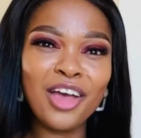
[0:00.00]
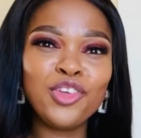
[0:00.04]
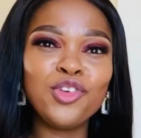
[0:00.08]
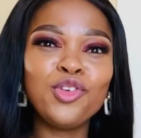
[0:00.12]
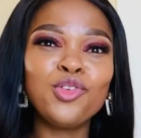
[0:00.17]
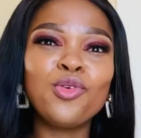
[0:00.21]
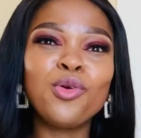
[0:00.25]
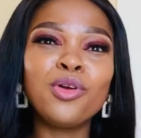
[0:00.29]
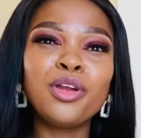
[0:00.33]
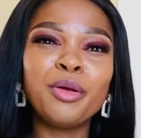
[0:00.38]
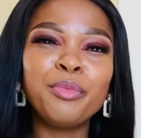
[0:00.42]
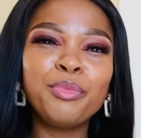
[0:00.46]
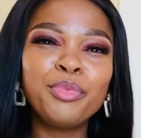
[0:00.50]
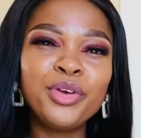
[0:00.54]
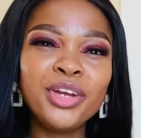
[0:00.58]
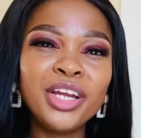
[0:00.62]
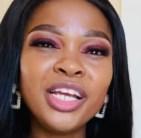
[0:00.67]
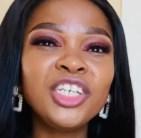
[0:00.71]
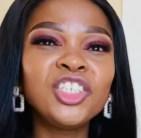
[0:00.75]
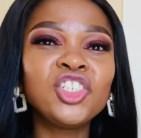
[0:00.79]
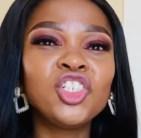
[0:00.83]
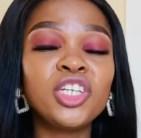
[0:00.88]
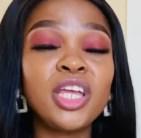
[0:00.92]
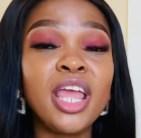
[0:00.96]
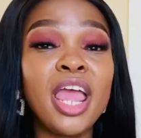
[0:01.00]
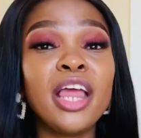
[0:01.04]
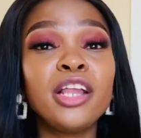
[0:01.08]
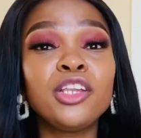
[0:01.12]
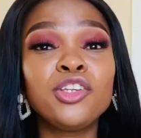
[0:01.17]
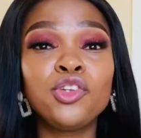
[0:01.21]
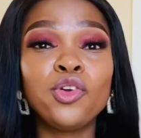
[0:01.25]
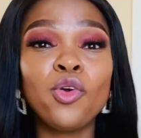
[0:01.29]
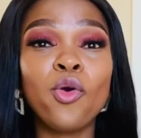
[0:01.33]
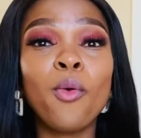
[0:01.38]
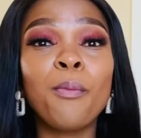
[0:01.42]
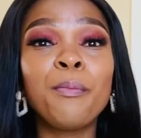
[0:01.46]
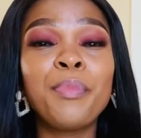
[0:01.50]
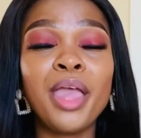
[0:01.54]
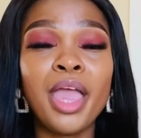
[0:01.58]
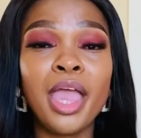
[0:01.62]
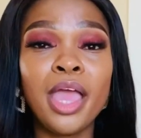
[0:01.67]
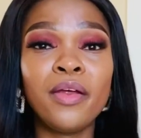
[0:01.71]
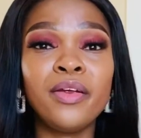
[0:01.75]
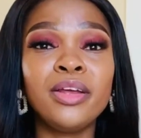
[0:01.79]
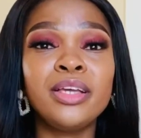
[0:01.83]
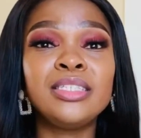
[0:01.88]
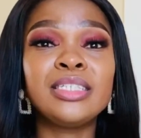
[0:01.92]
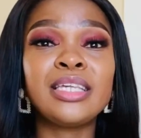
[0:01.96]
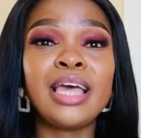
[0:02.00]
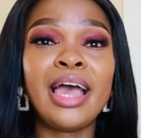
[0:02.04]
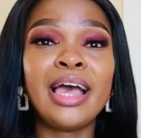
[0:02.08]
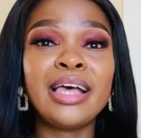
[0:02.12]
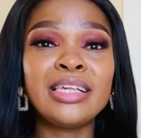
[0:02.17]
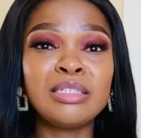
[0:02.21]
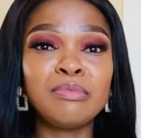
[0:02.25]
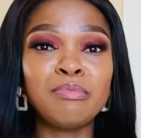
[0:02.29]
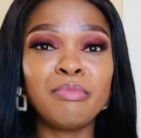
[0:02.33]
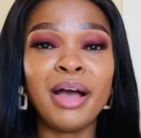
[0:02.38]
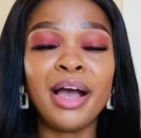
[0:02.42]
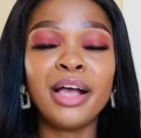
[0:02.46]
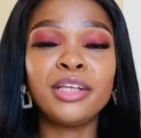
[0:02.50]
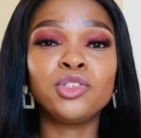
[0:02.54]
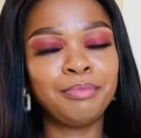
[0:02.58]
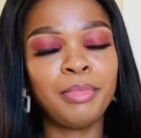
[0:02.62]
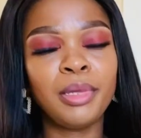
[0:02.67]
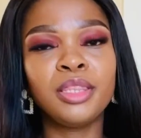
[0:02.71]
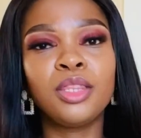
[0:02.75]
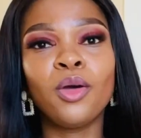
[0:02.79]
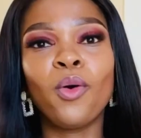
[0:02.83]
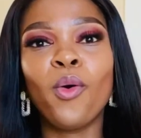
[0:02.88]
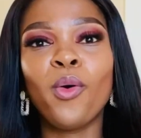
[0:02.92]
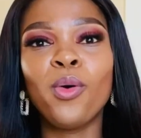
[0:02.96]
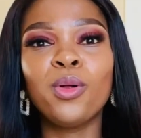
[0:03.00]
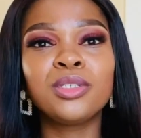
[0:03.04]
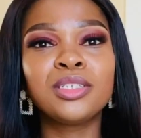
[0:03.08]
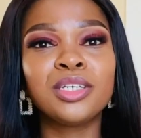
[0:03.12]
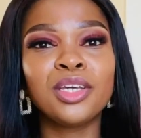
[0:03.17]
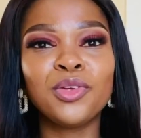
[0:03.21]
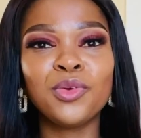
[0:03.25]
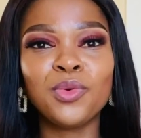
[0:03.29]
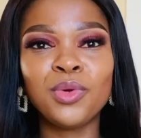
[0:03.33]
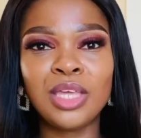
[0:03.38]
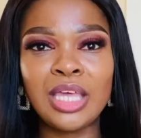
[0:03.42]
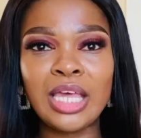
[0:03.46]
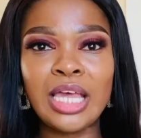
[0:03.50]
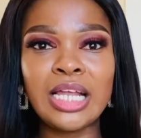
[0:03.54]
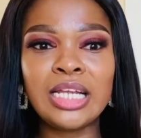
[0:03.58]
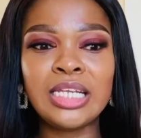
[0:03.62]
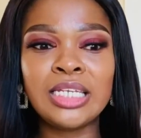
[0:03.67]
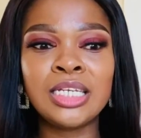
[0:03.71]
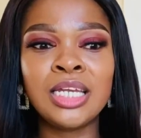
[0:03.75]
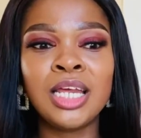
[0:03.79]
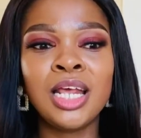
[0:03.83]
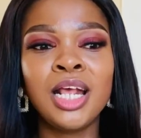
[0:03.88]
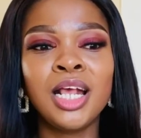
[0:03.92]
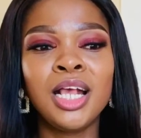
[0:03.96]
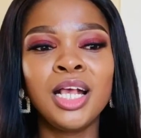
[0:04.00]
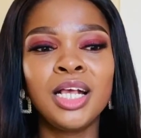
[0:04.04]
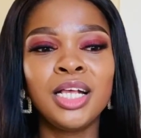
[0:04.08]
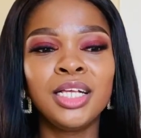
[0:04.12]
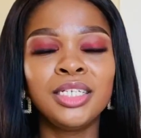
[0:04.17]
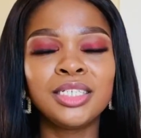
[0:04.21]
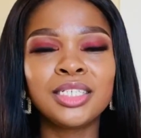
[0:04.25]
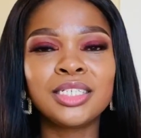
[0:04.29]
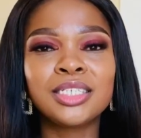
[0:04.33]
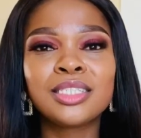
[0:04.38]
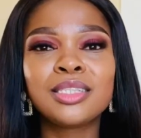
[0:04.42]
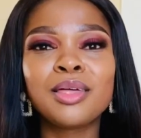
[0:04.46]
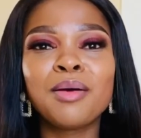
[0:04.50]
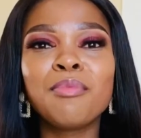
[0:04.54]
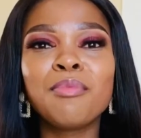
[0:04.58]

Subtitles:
you don't appreciate your parents as much, but the older you get, just the